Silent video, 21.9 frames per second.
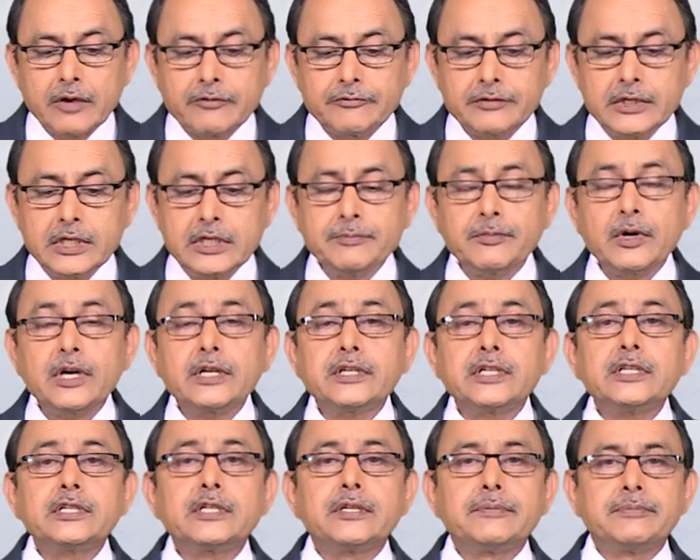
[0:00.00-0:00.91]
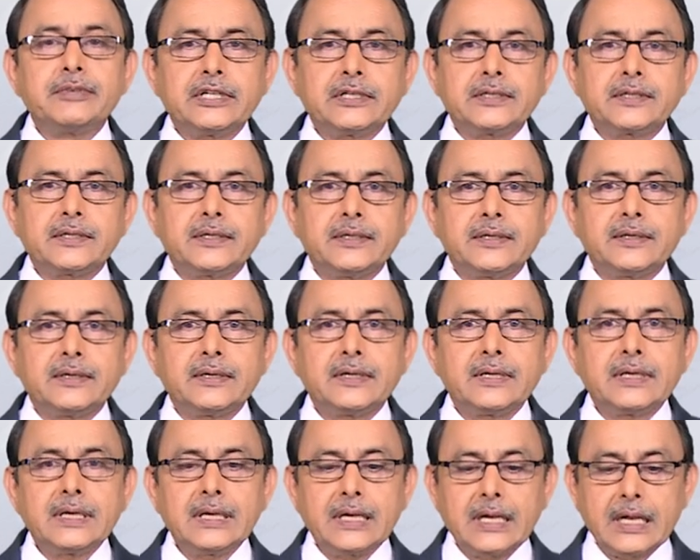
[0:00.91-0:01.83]
We participate
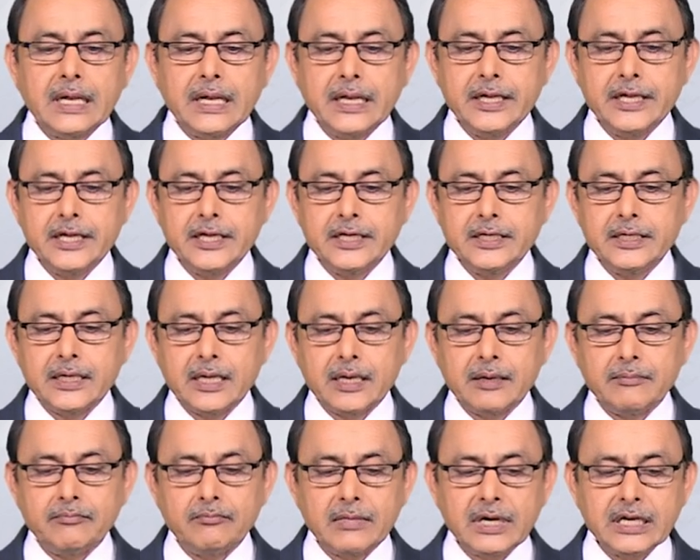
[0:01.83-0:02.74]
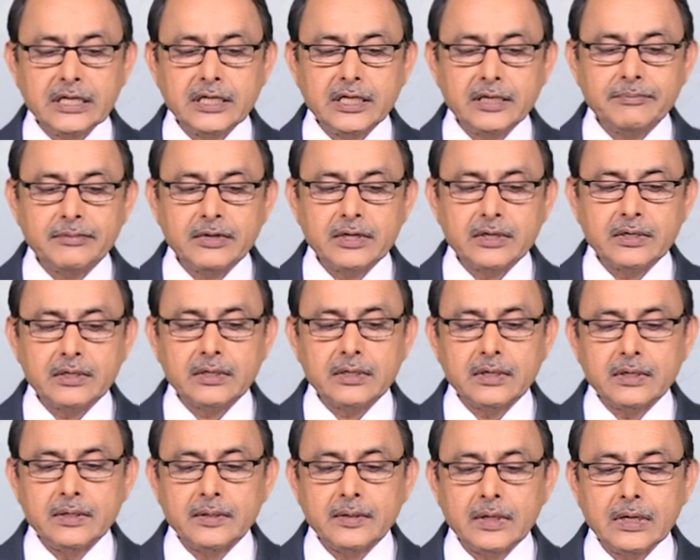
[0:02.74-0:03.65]
in multiple
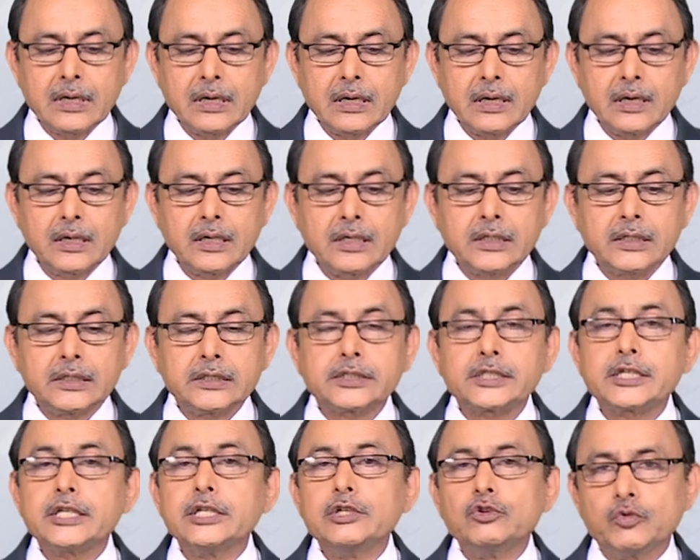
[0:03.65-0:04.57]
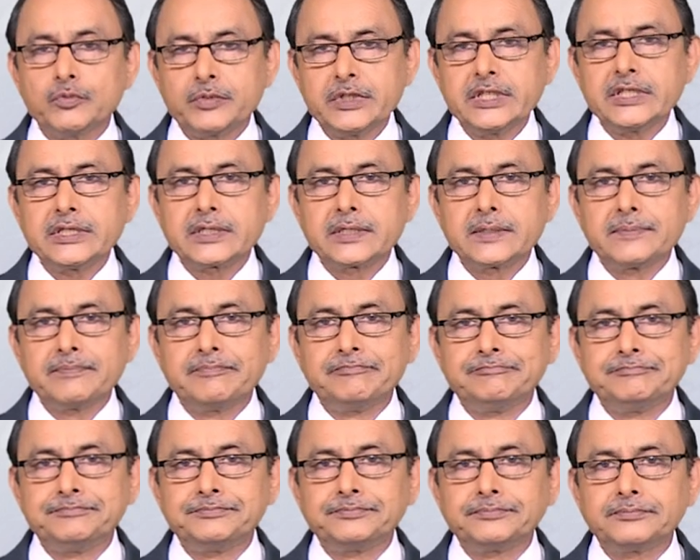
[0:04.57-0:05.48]
COPs.
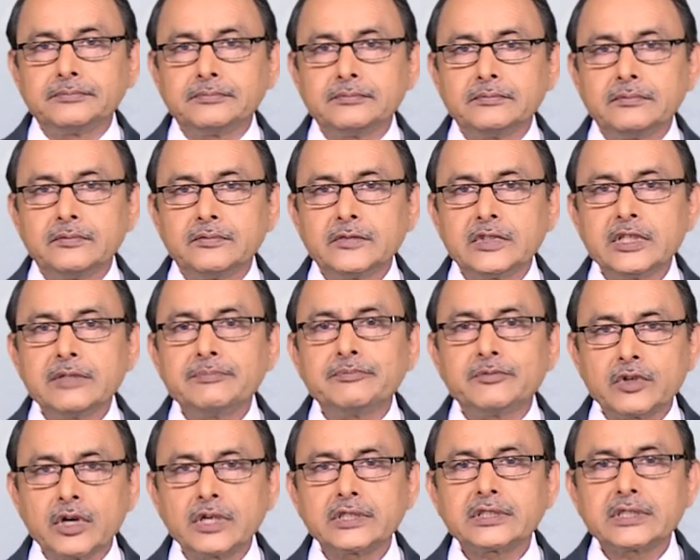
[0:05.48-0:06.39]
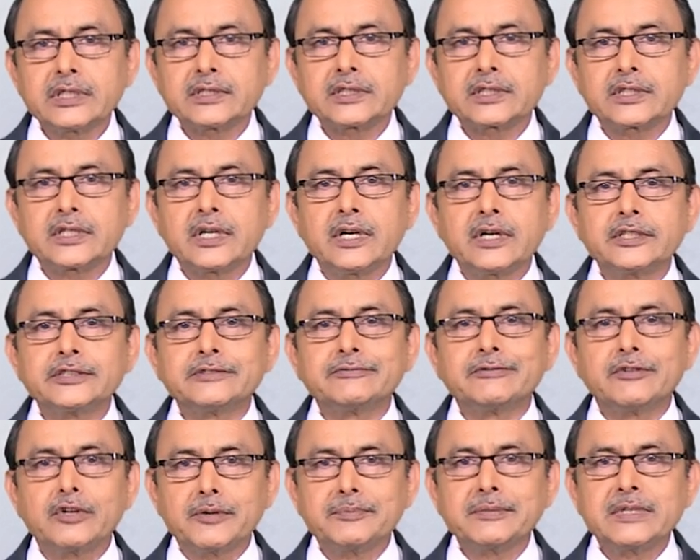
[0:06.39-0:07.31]
The process starts
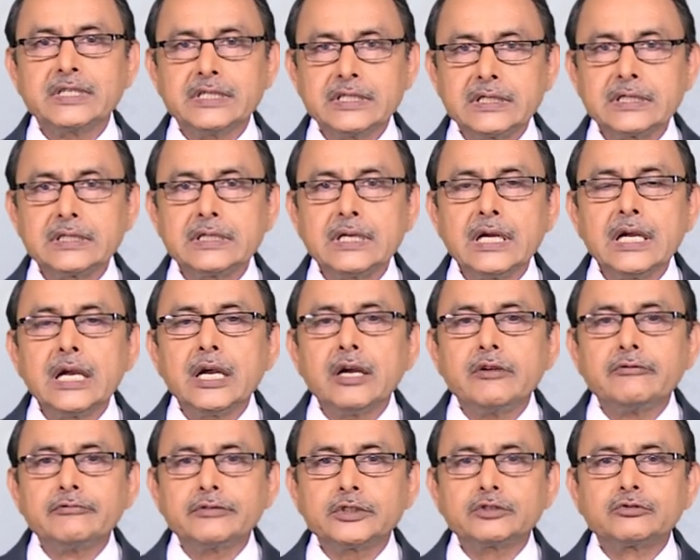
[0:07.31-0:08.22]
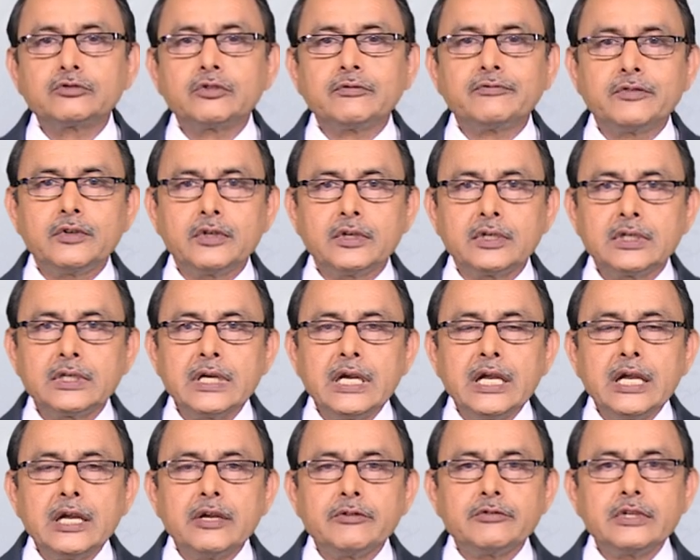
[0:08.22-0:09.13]
from here. First of all,
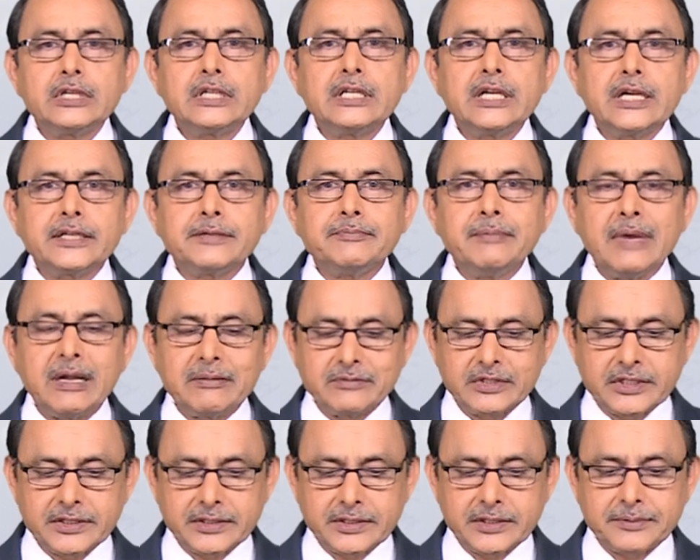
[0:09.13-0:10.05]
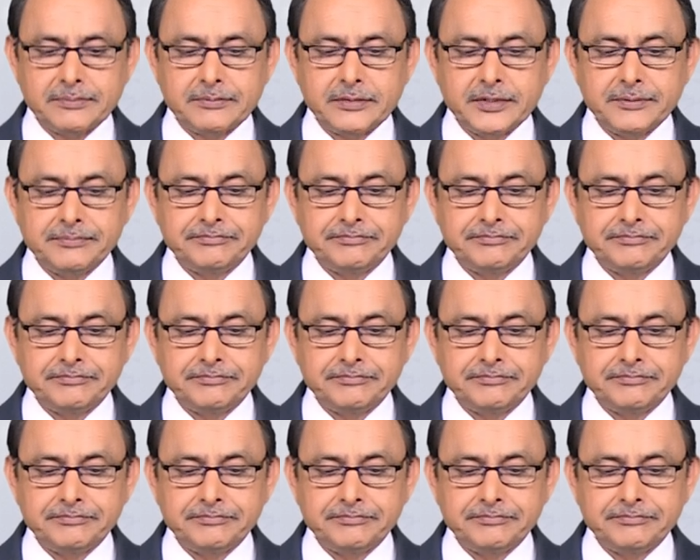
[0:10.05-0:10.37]
we get membership